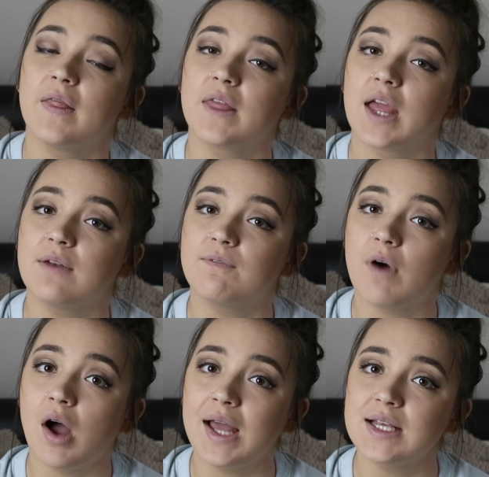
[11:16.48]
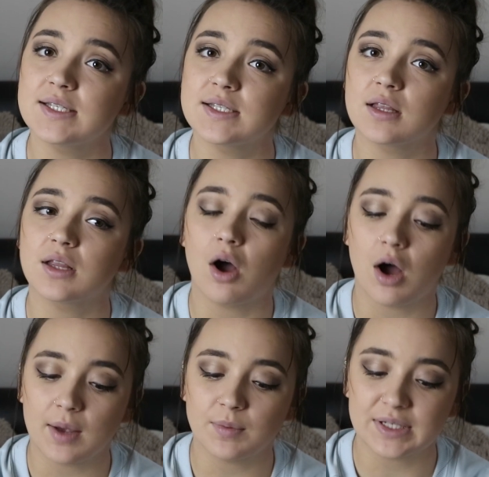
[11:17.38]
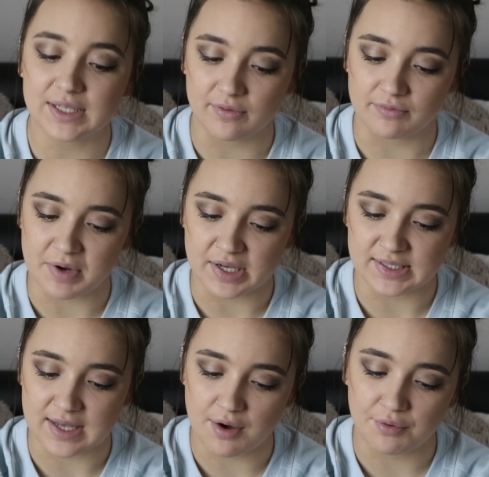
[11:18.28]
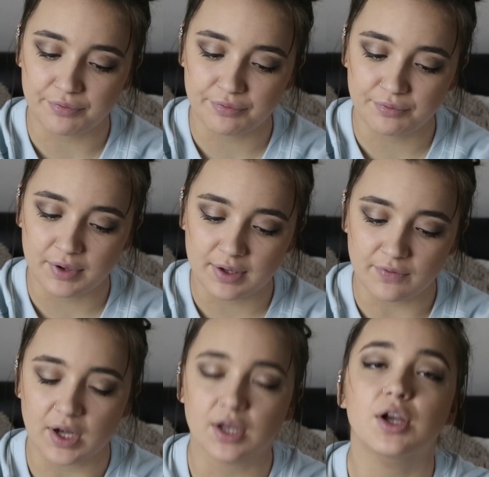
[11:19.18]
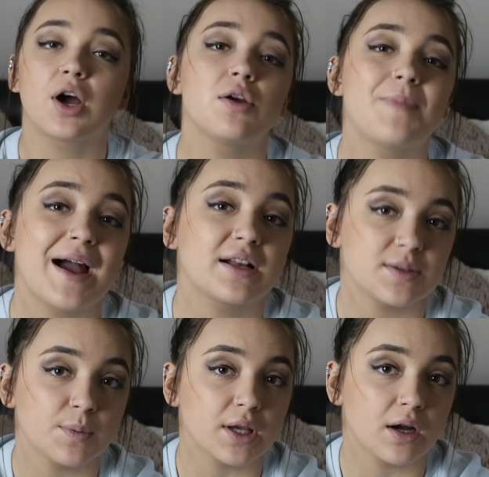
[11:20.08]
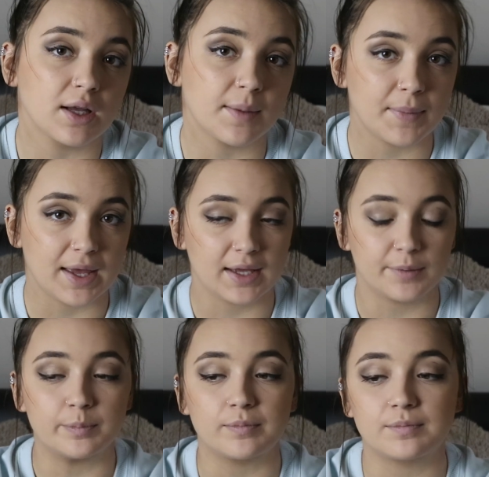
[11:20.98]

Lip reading: The advice that I would give myself, if I could go back to a younger me,